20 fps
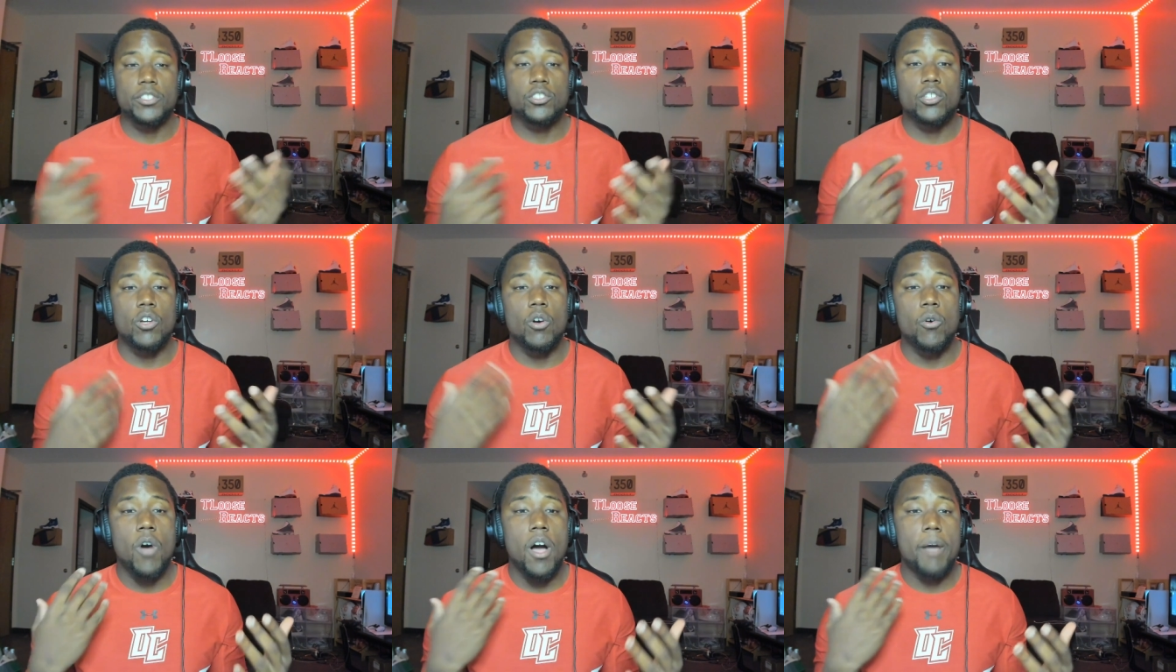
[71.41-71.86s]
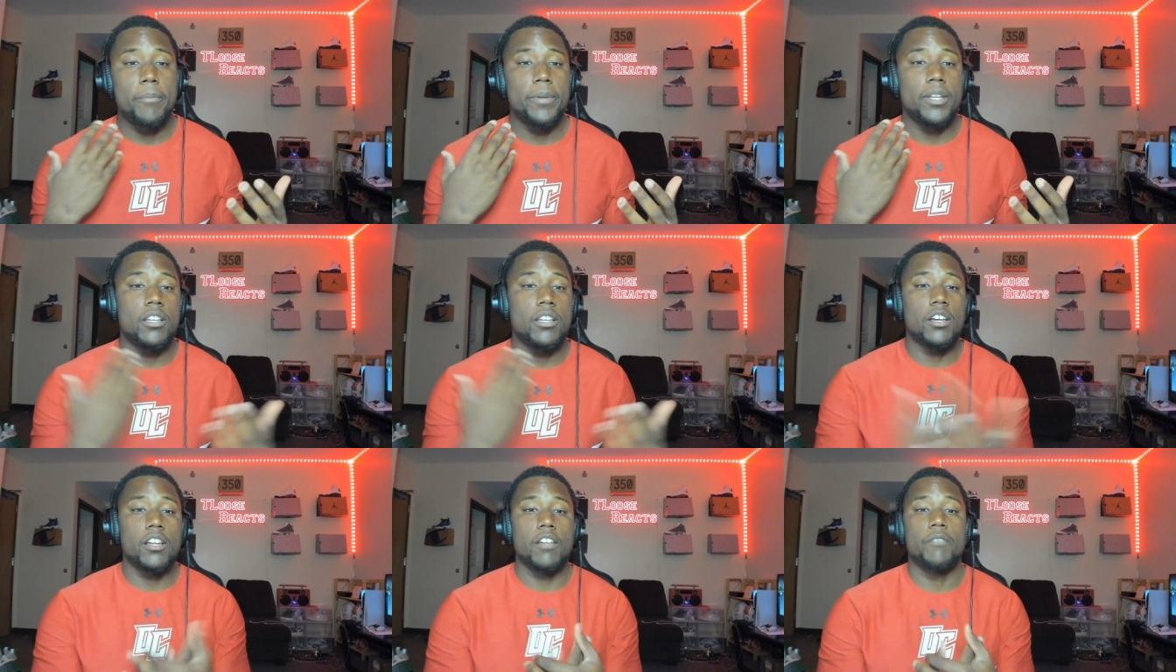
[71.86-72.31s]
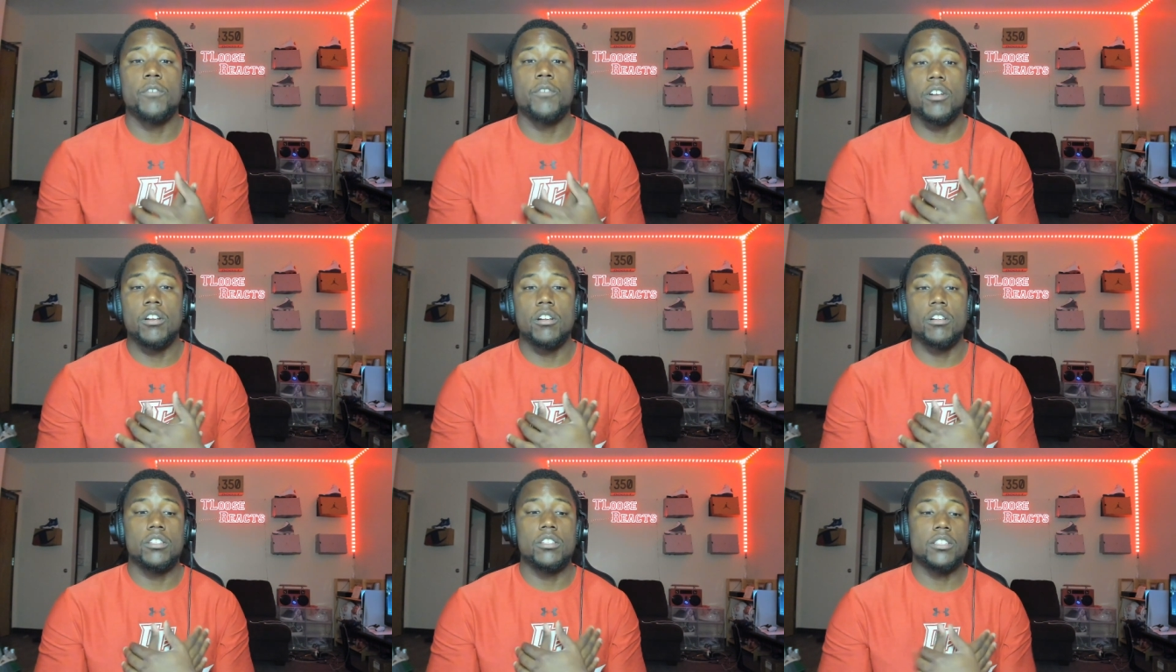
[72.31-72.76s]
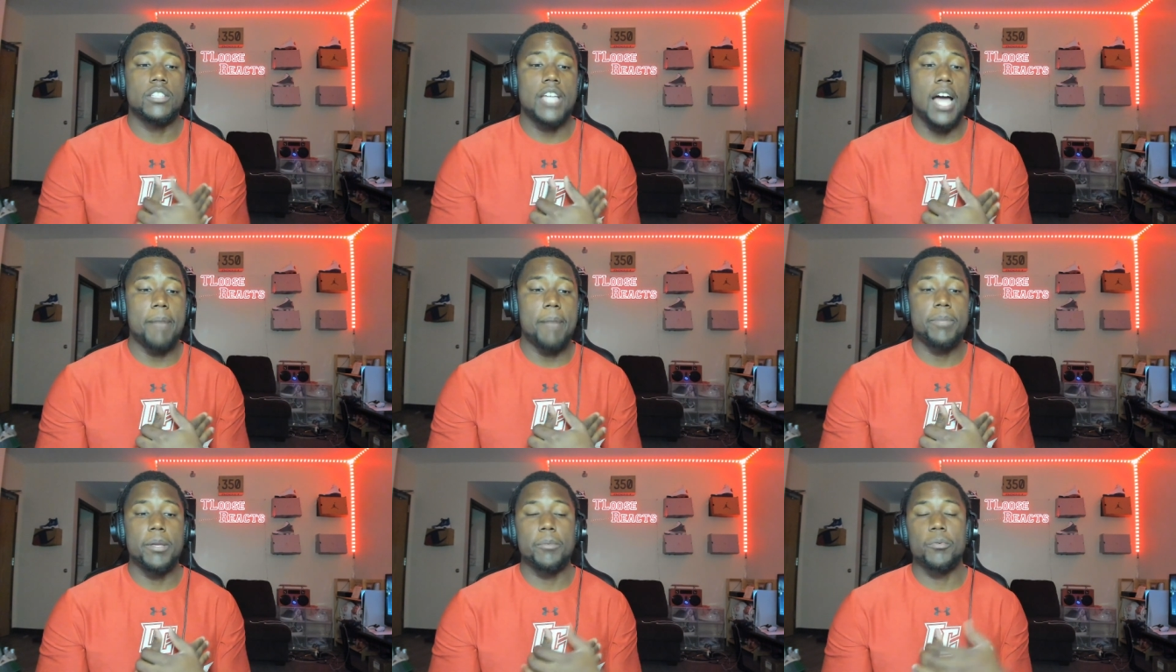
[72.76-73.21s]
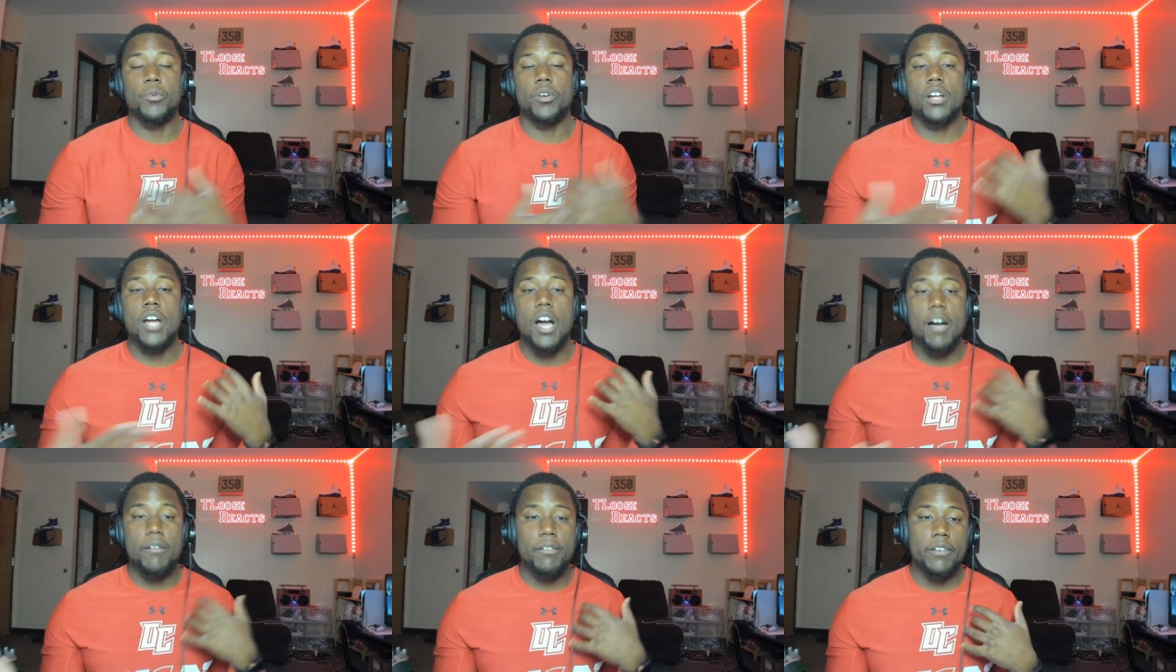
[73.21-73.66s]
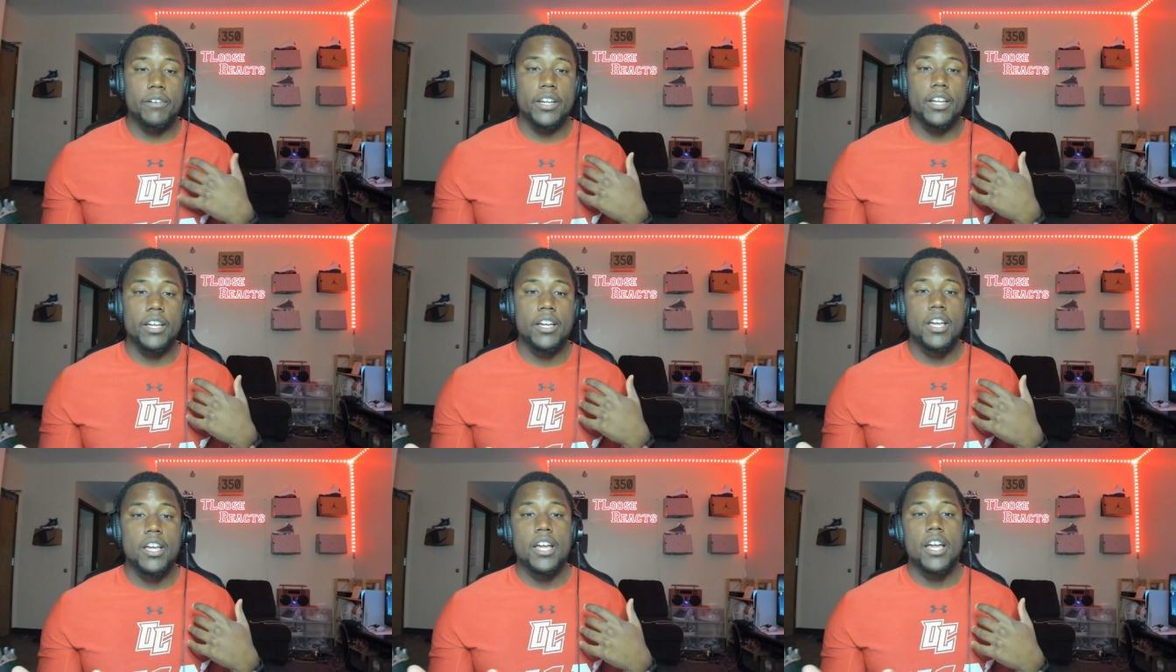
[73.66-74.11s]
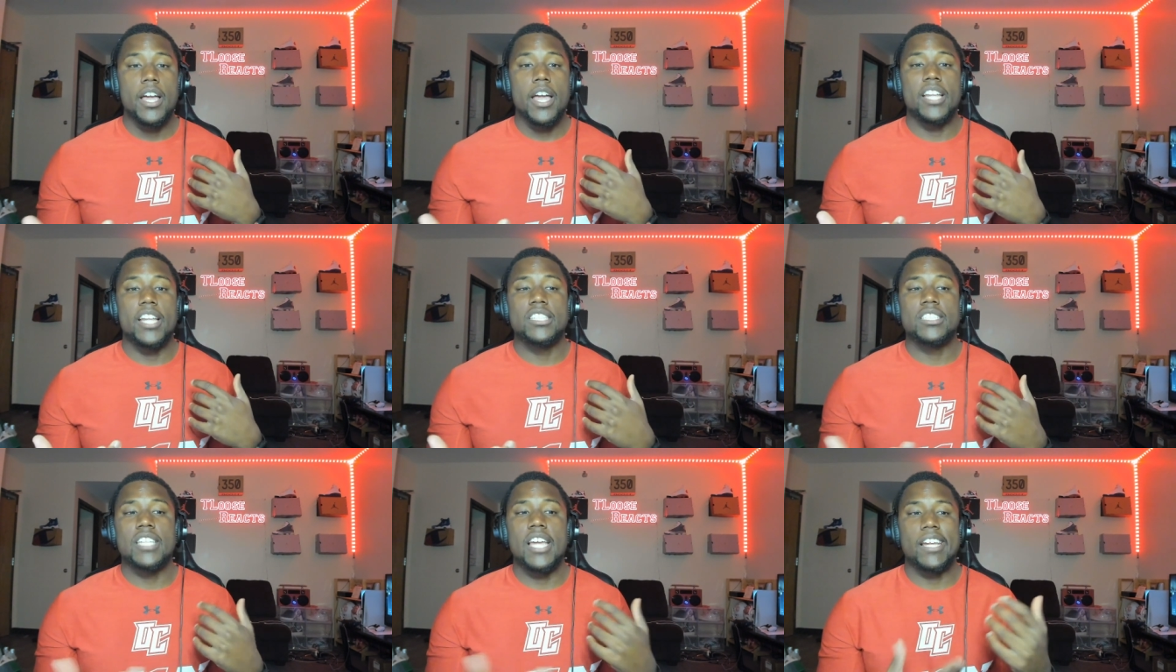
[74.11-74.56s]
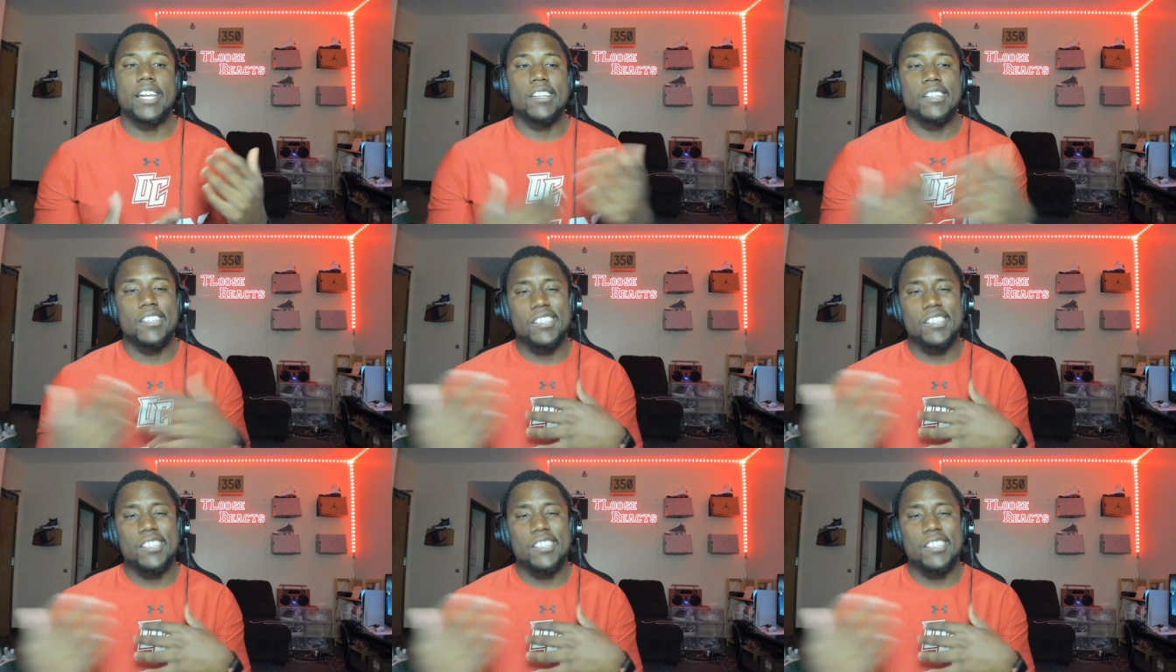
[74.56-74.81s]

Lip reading: So I've been looking for the top people to cover it, and it's like